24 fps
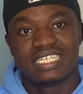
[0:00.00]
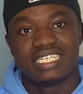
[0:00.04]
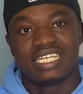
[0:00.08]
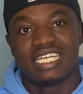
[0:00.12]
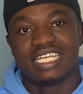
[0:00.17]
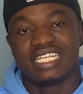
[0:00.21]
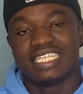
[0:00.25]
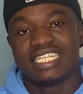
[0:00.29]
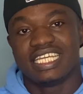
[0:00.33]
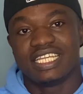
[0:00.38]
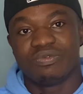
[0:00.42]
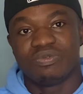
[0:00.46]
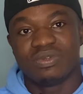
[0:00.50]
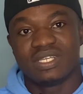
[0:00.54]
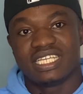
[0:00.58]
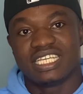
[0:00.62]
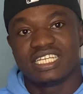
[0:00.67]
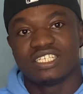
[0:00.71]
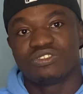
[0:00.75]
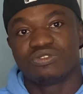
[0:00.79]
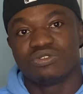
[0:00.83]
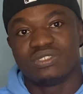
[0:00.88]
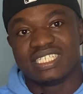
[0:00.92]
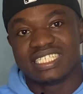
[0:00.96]
and then we
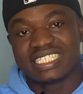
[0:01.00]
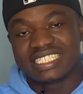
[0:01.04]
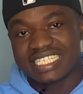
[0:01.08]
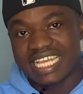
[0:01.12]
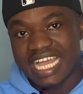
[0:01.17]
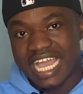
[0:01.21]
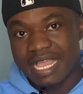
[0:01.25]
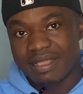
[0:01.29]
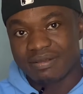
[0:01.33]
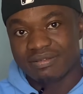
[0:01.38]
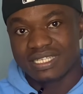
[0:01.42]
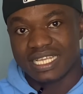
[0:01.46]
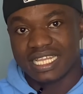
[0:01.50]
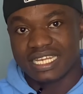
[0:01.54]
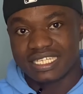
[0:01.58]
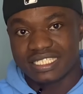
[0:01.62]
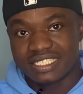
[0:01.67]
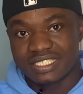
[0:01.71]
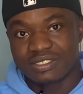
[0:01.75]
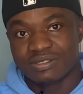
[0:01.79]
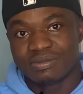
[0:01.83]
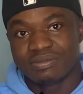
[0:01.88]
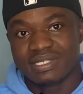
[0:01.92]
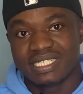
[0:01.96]
get to the types a
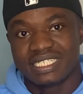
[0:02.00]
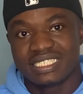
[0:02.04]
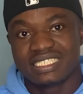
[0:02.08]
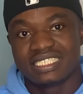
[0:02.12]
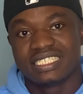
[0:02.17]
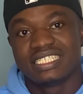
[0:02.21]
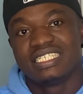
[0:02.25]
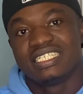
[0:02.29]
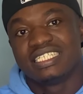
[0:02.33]
little bit,